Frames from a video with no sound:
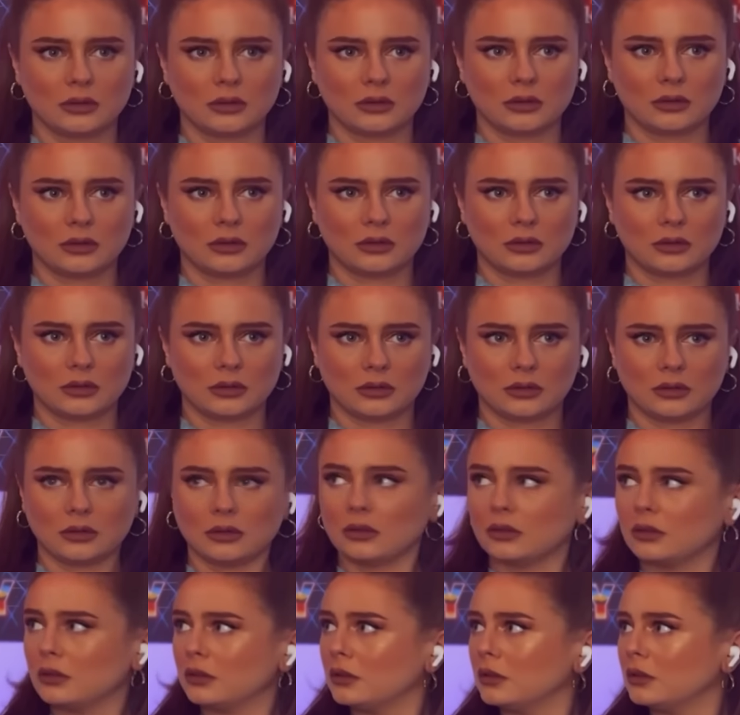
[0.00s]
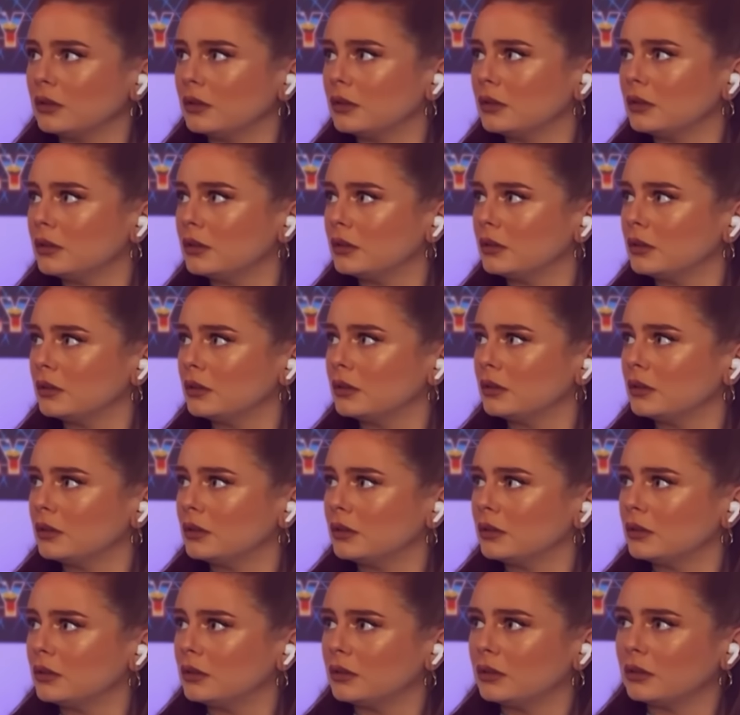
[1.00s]

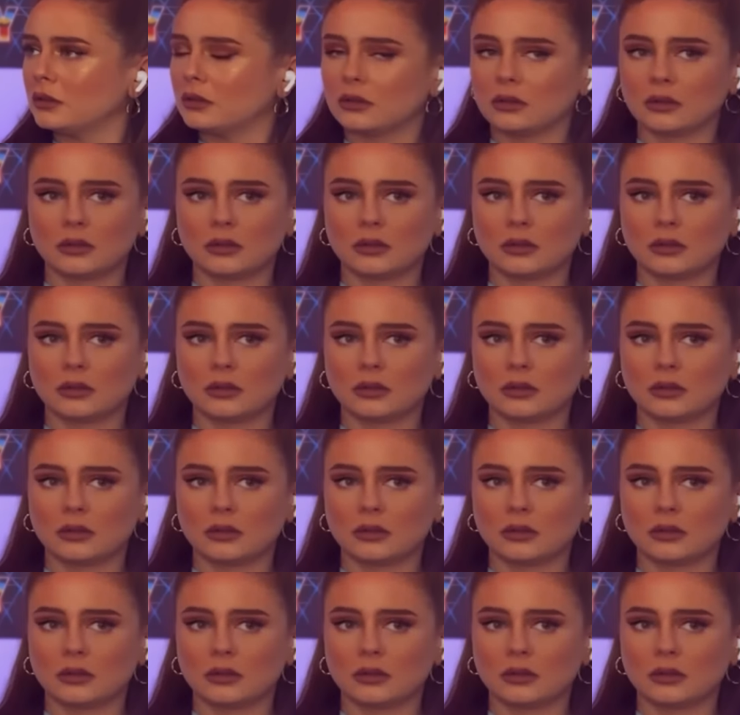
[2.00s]
No words are spoken by the person on screen.